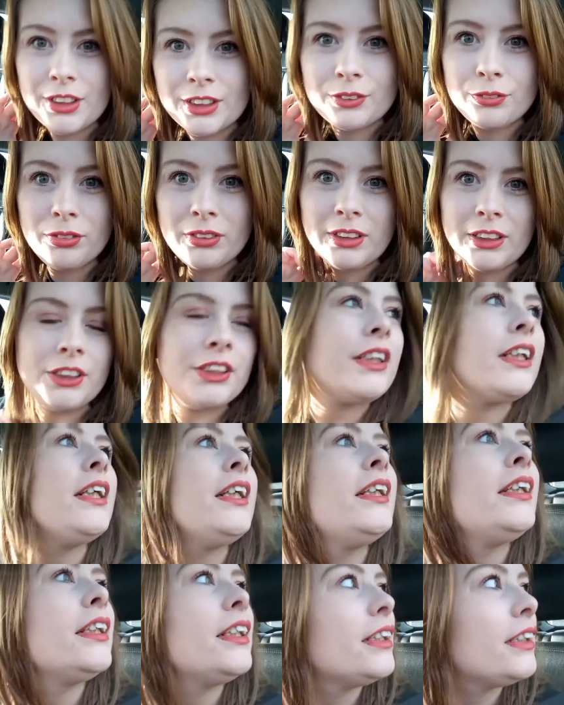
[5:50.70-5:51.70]
finished
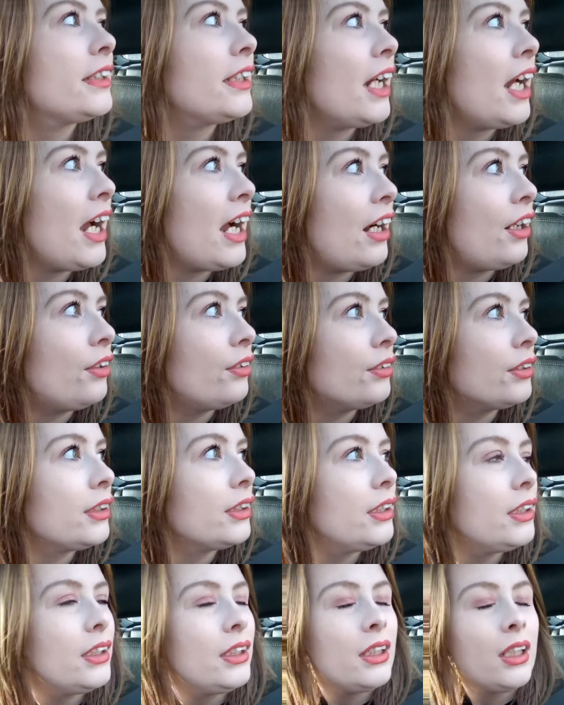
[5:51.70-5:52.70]
in town
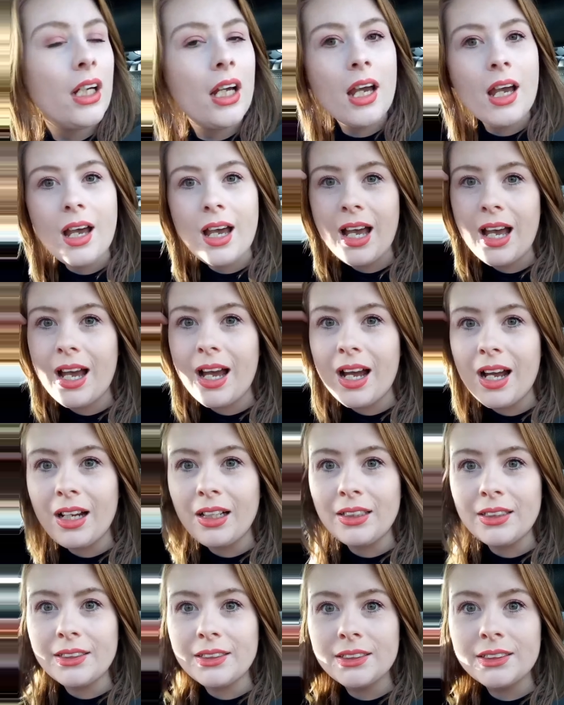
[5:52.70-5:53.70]

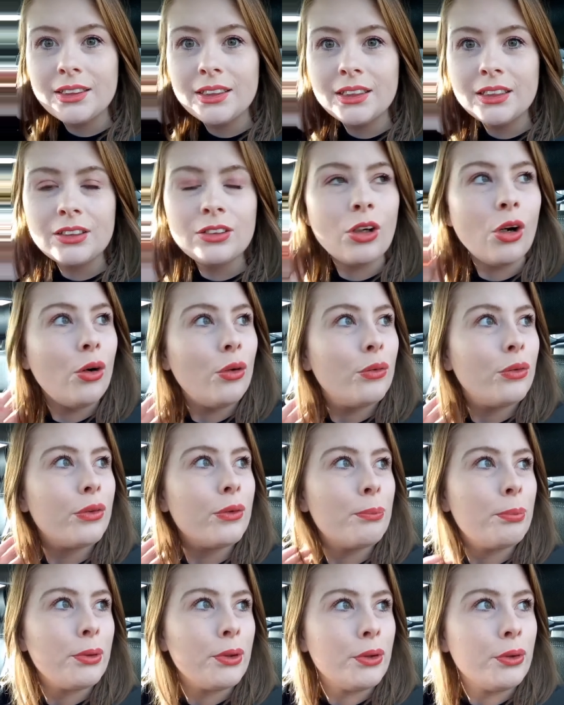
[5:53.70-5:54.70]
and got the
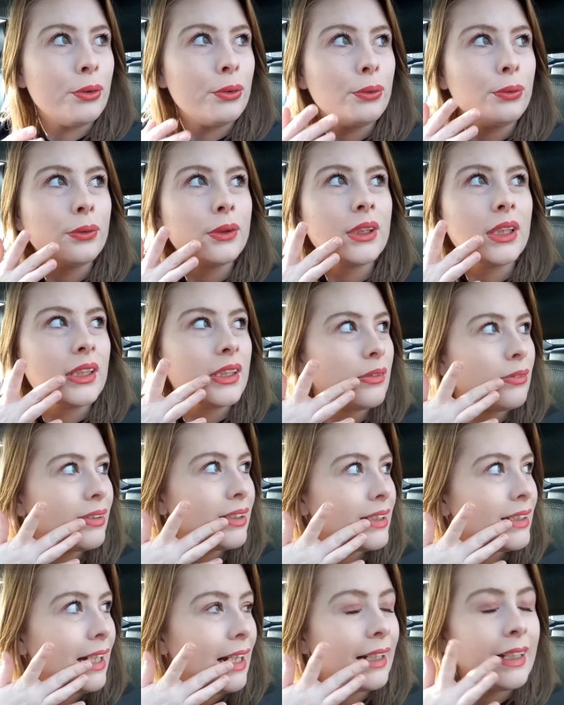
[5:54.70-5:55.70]
booze and some
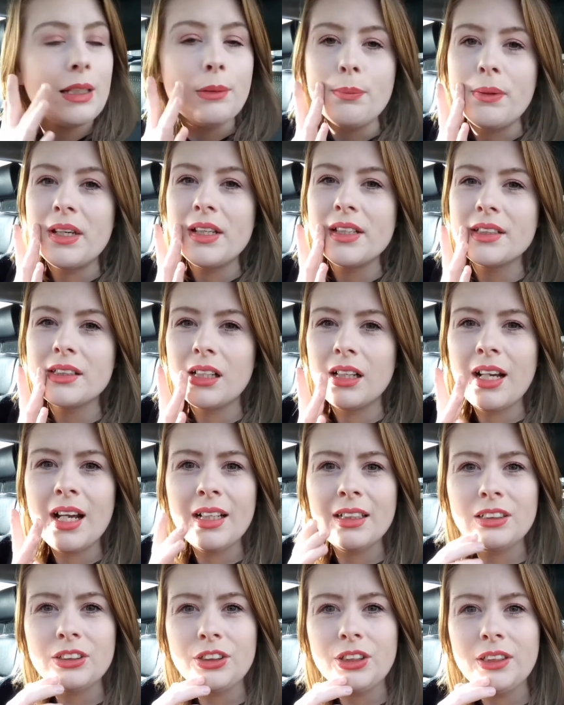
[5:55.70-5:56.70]
snacky bits. I
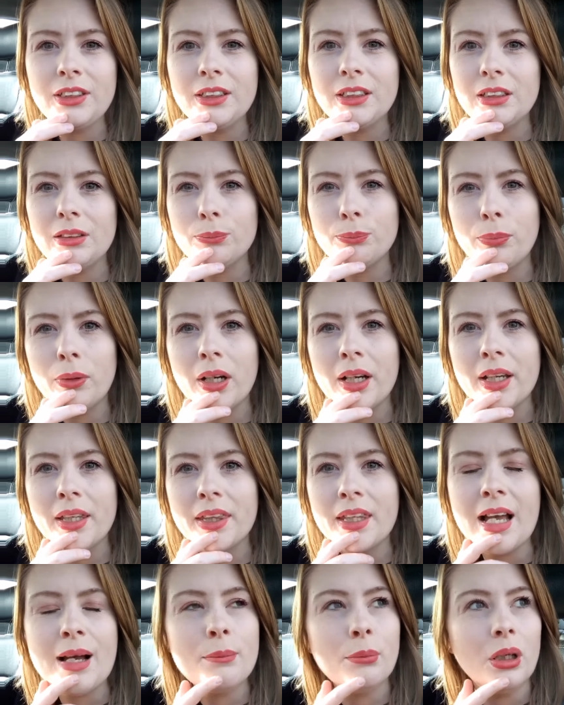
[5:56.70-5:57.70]
actually didn't buy
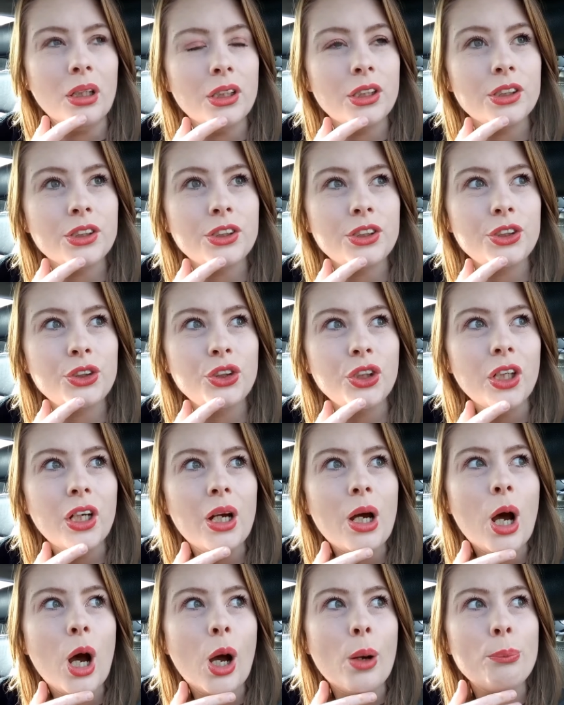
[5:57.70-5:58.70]
that much.
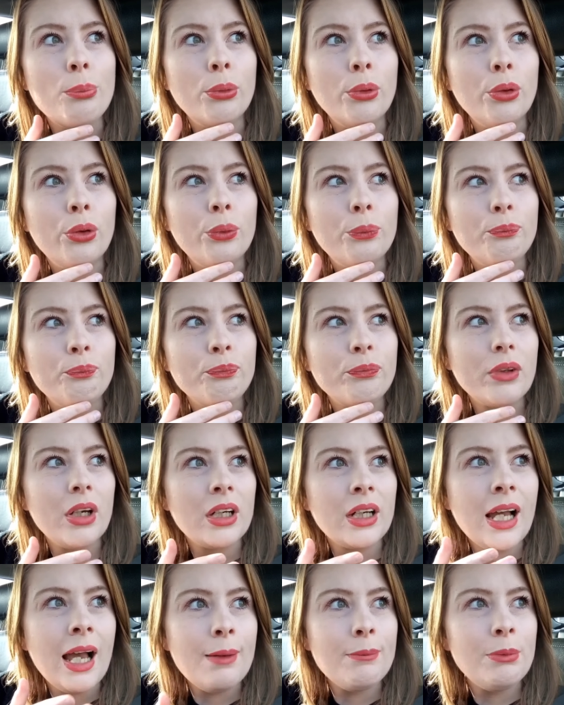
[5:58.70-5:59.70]
I bought a
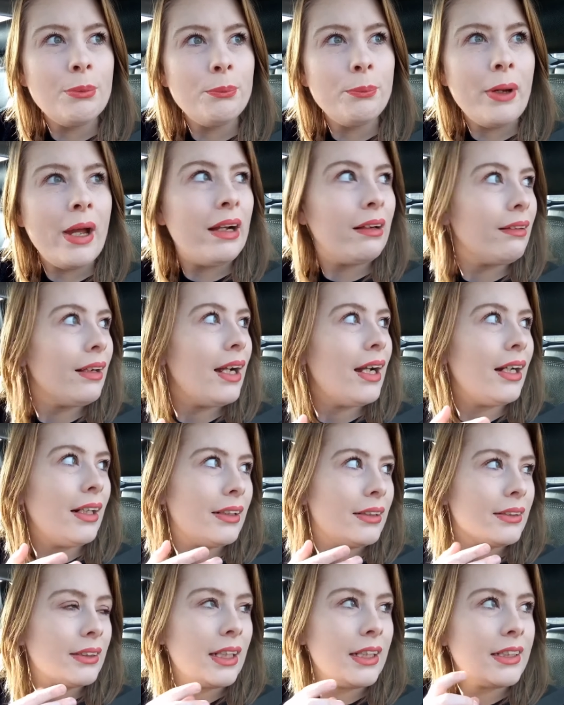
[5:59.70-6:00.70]
camembert
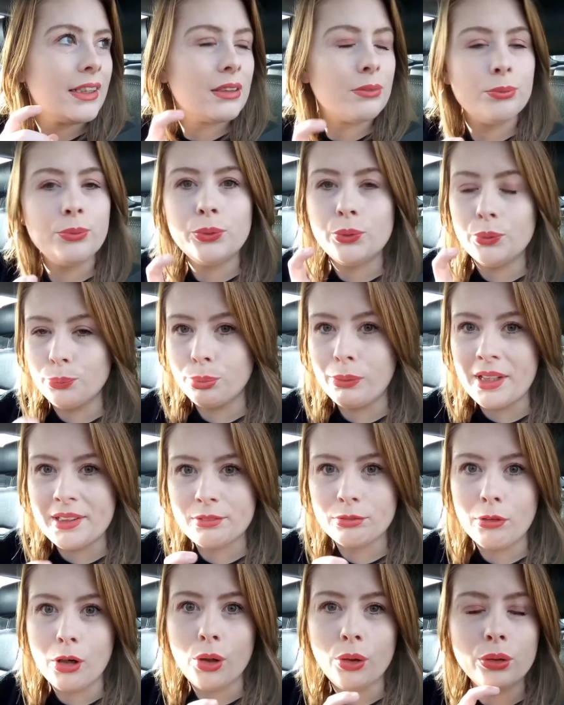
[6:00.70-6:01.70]
and a small bread
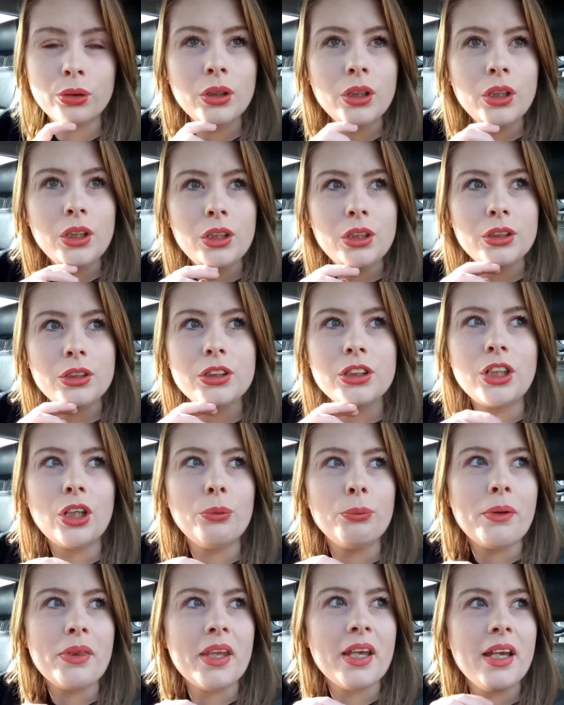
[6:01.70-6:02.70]
roll to go
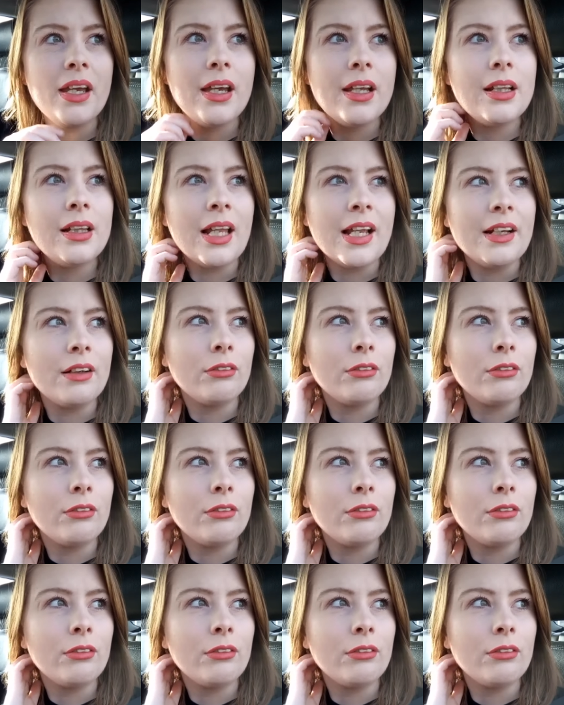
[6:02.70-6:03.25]
with it later